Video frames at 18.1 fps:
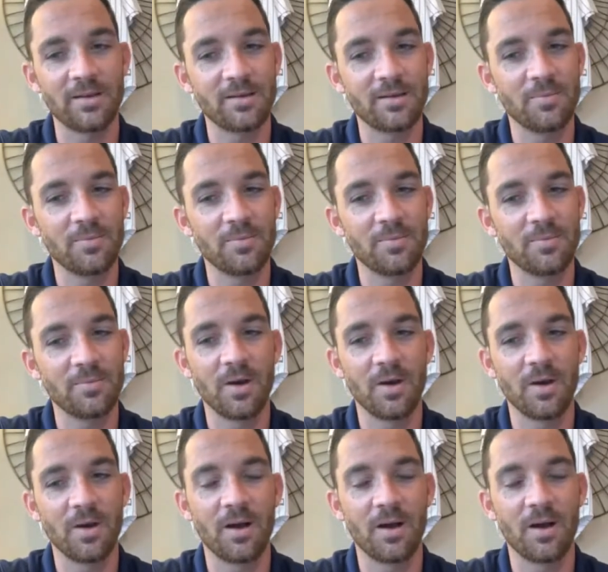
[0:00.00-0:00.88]
what's
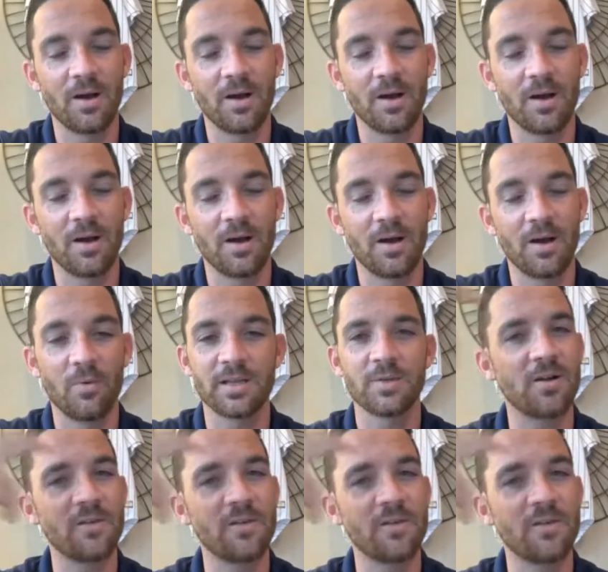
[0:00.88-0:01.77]
their offensive
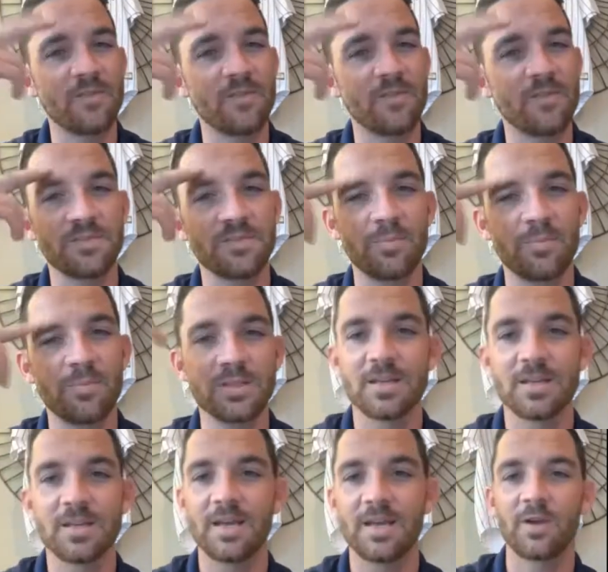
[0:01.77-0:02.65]
lineman's name? Whatever his
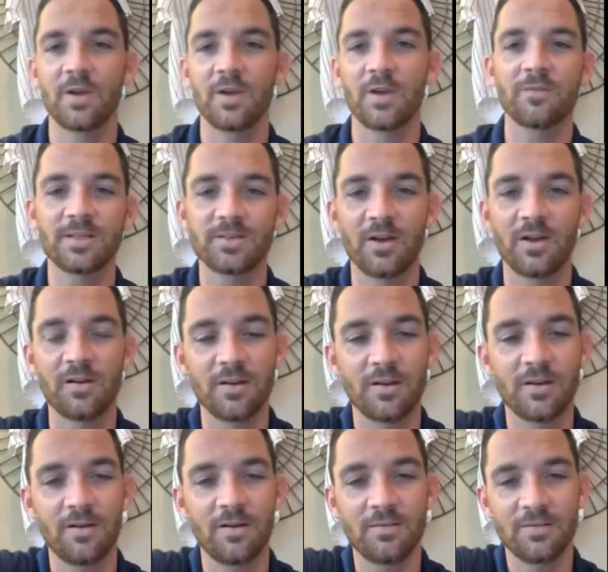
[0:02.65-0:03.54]
they have
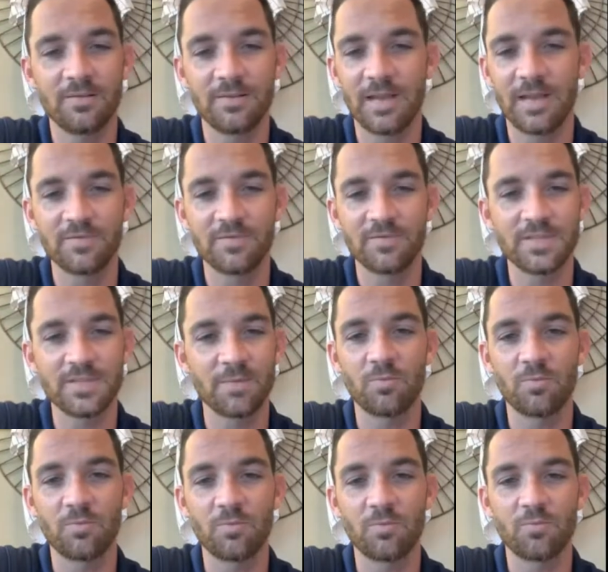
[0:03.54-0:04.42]
some
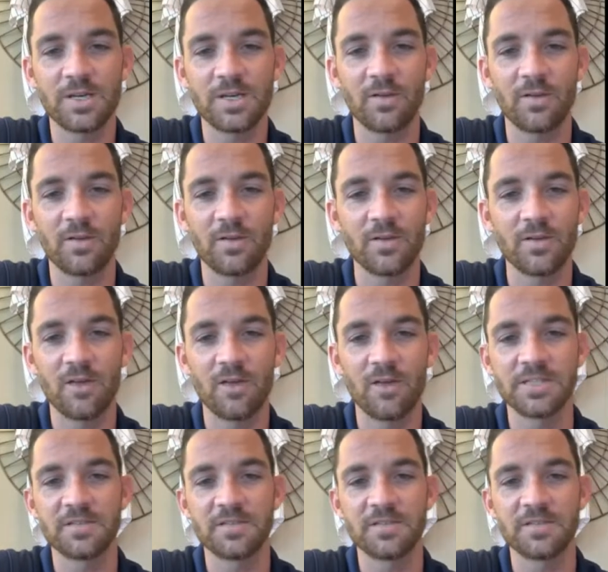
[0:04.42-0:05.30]
ridiculous offensive
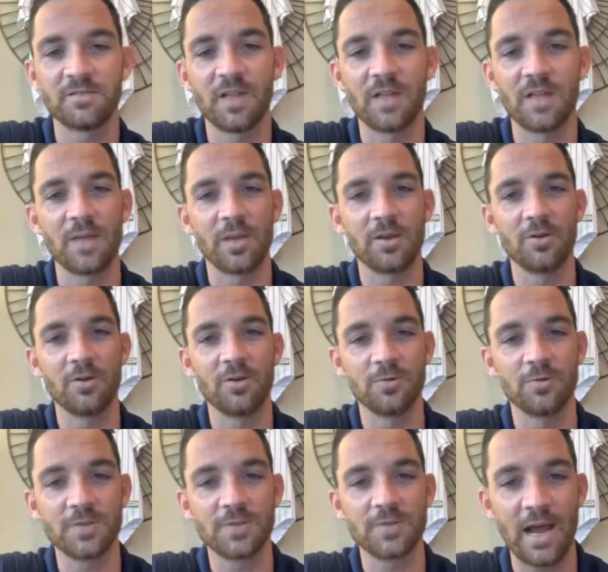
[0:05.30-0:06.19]
lineman who's out with
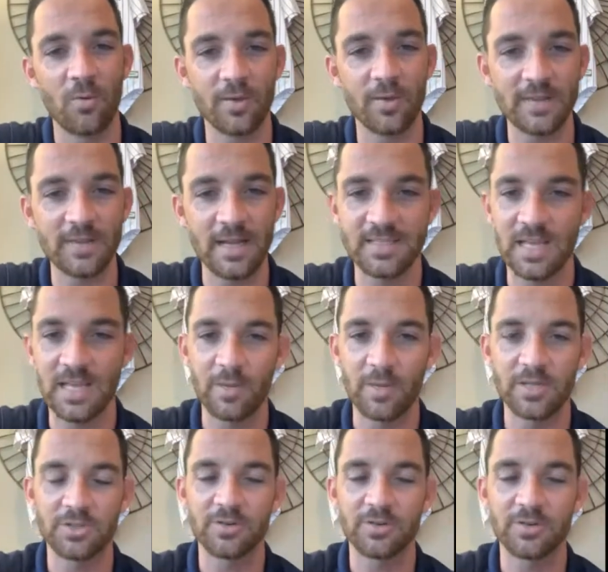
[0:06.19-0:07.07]
that same injury as
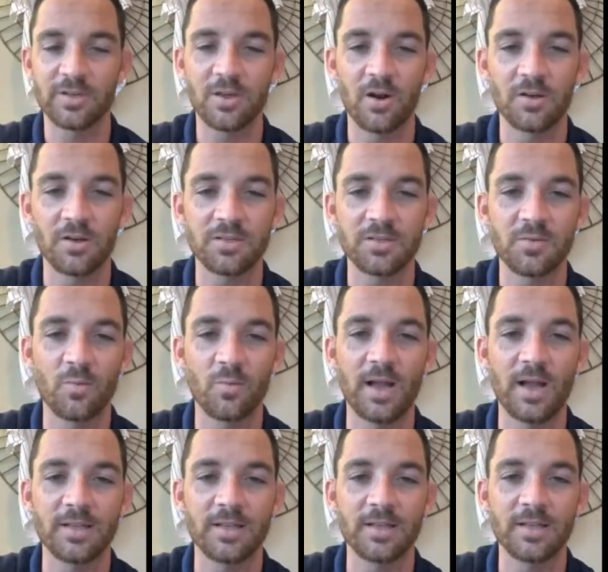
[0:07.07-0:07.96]
Carson Wentz. If he's
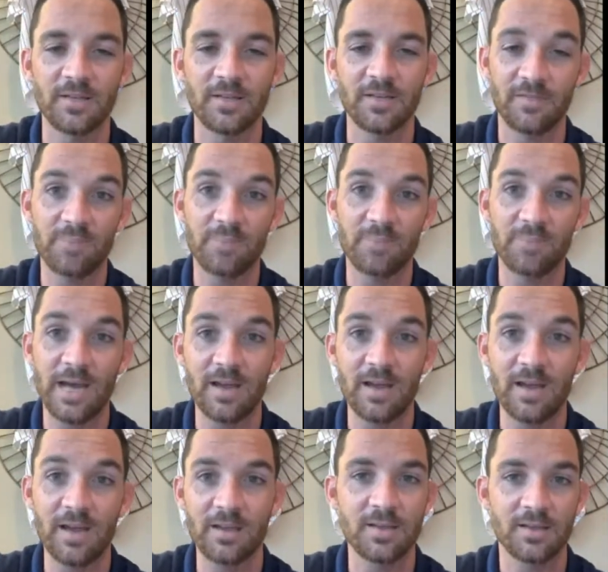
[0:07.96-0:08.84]
back, he's like the
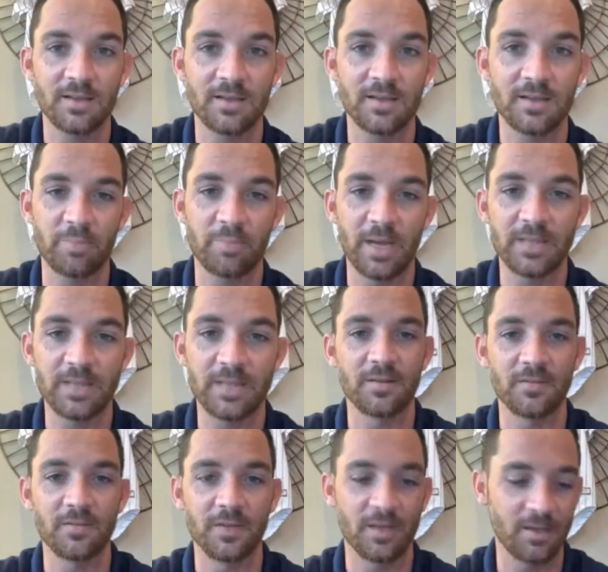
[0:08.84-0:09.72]
best in the league.
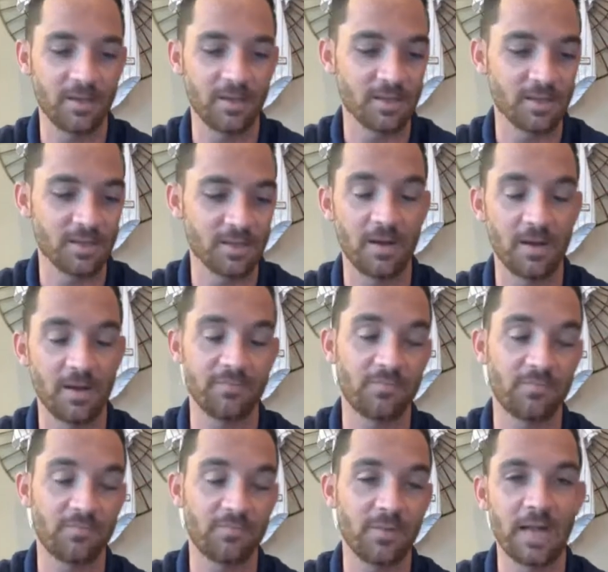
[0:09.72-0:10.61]
So I like
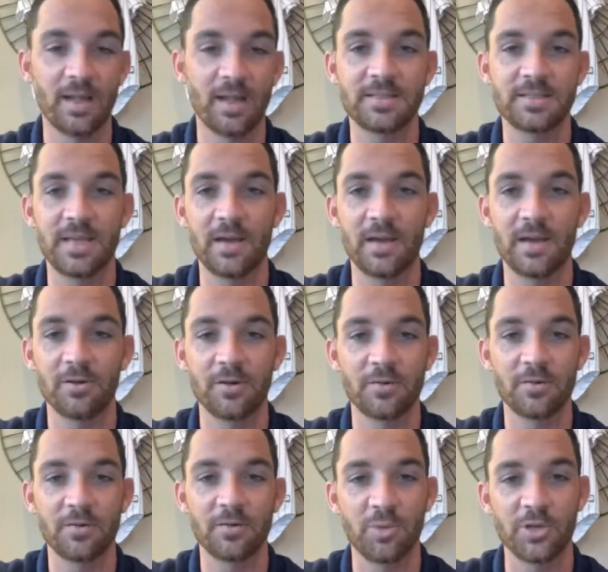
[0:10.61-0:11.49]
Taylor to push for a
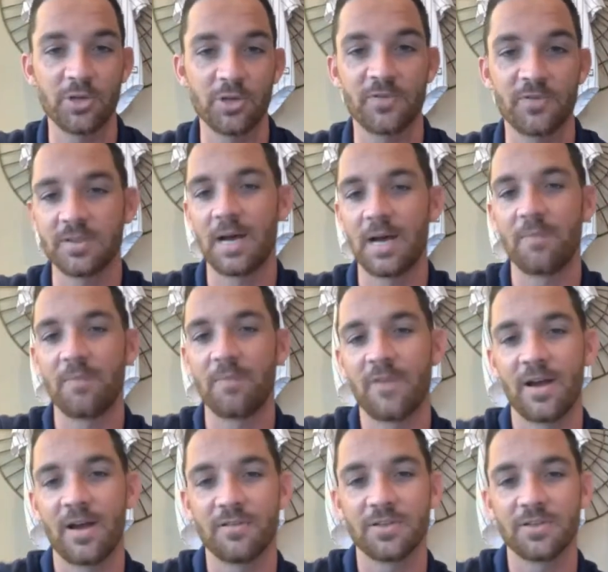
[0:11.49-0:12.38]
top 5 this year
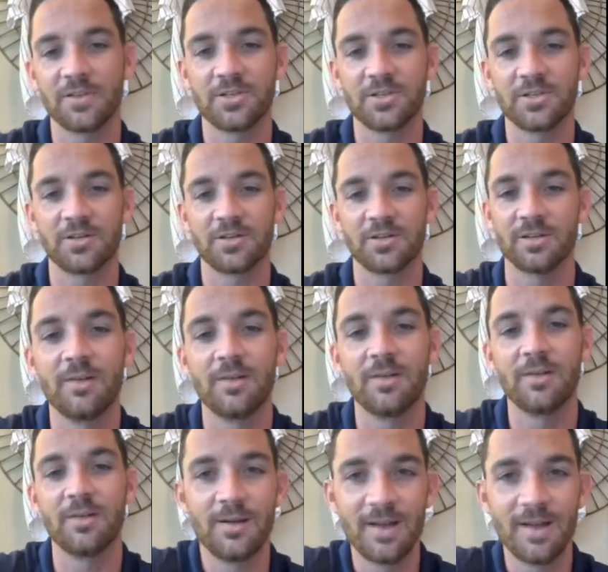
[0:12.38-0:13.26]
too. And that's
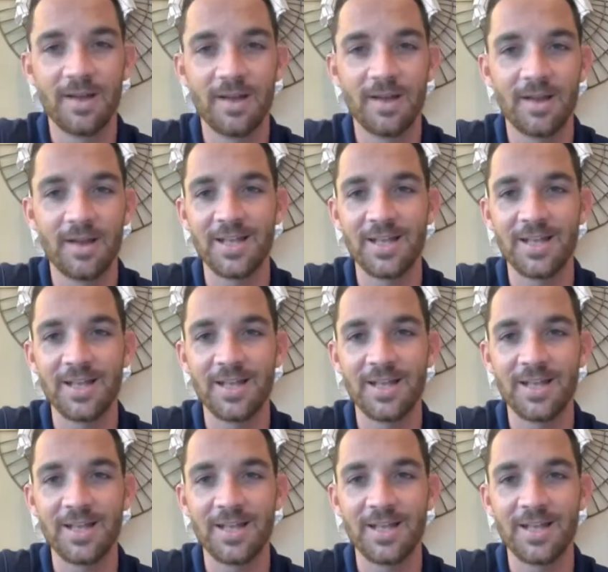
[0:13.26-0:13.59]
your man.